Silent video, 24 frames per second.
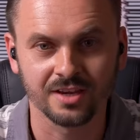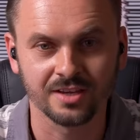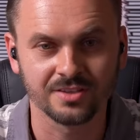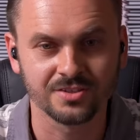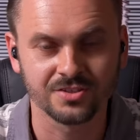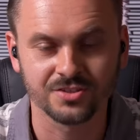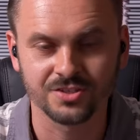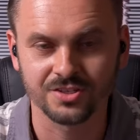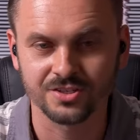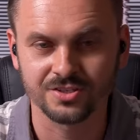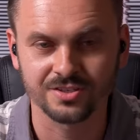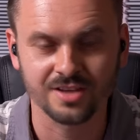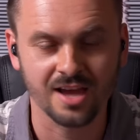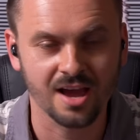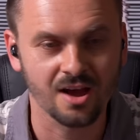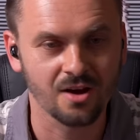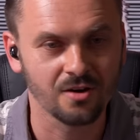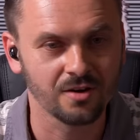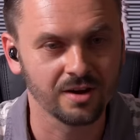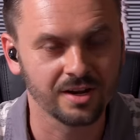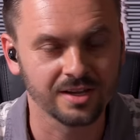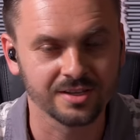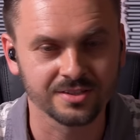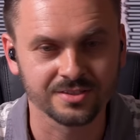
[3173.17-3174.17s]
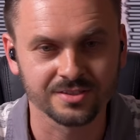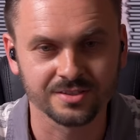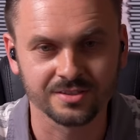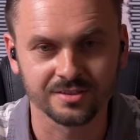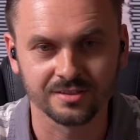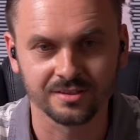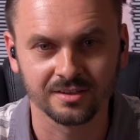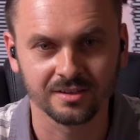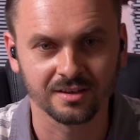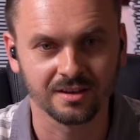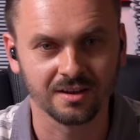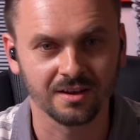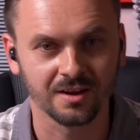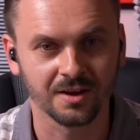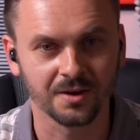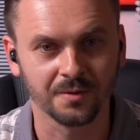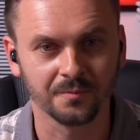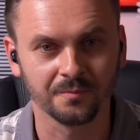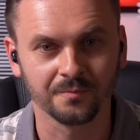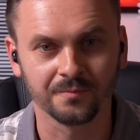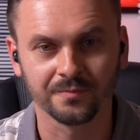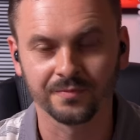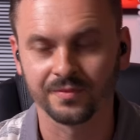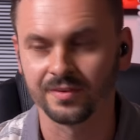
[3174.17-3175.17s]
it's just how it is.
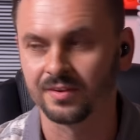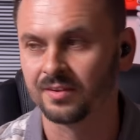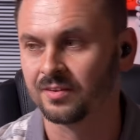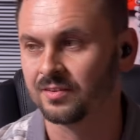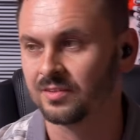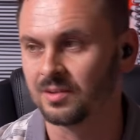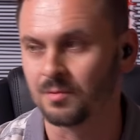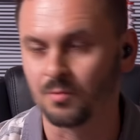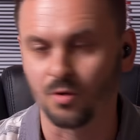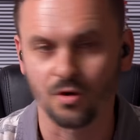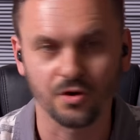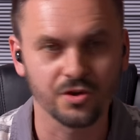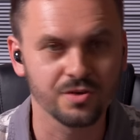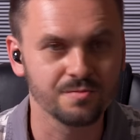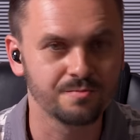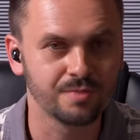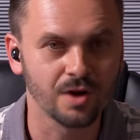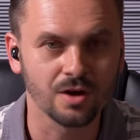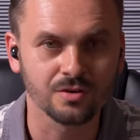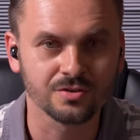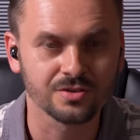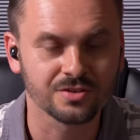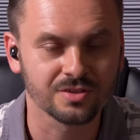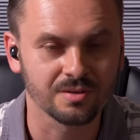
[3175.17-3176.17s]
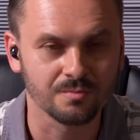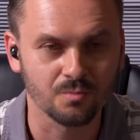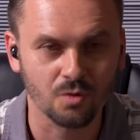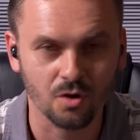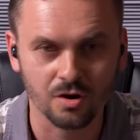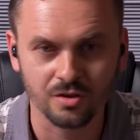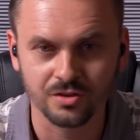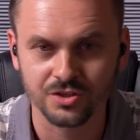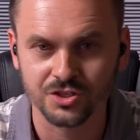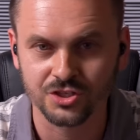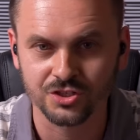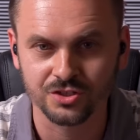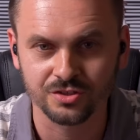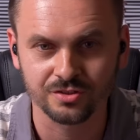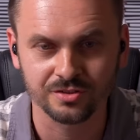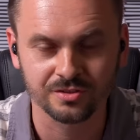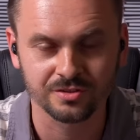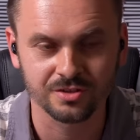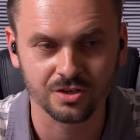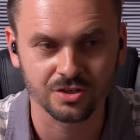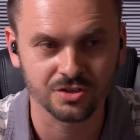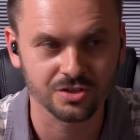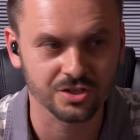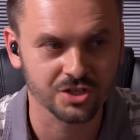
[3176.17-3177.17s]
The more you post, the more ch-
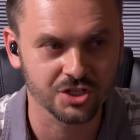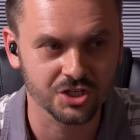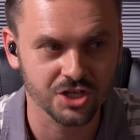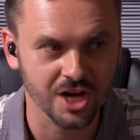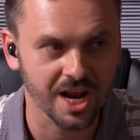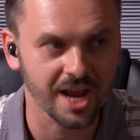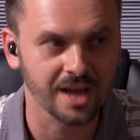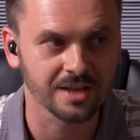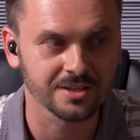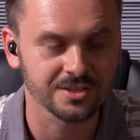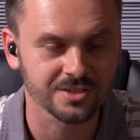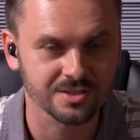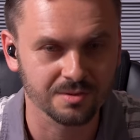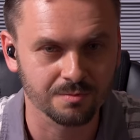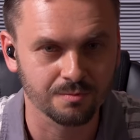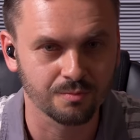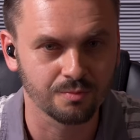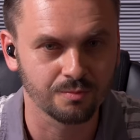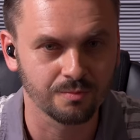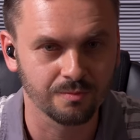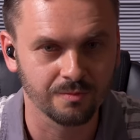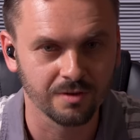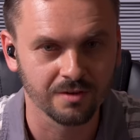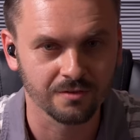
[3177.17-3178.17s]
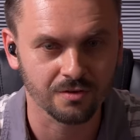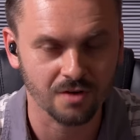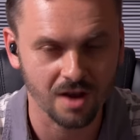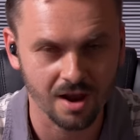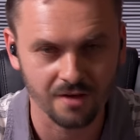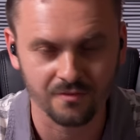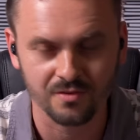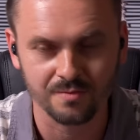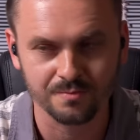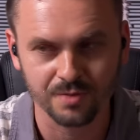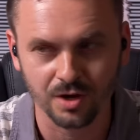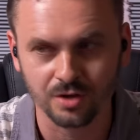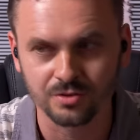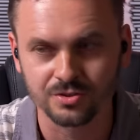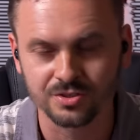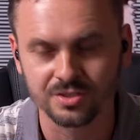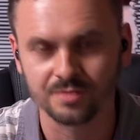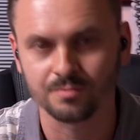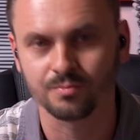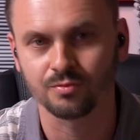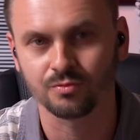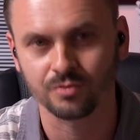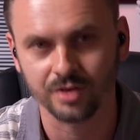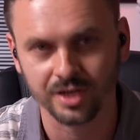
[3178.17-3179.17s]
there's a chance to for every
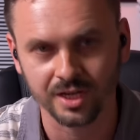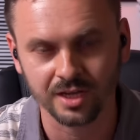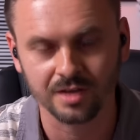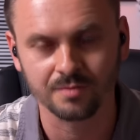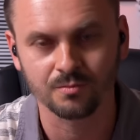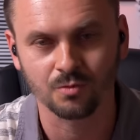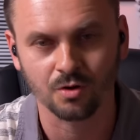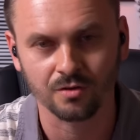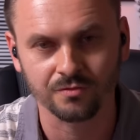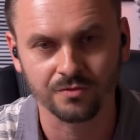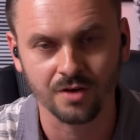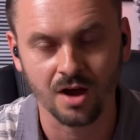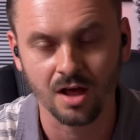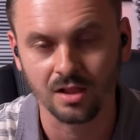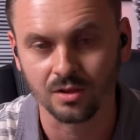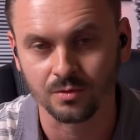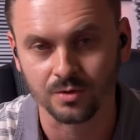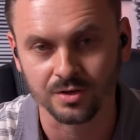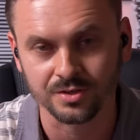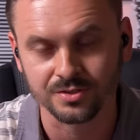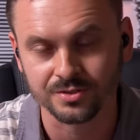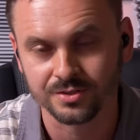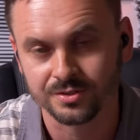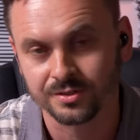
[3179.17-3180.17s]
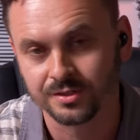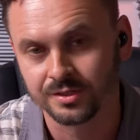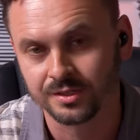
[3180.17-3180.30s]
post to bring in more followers.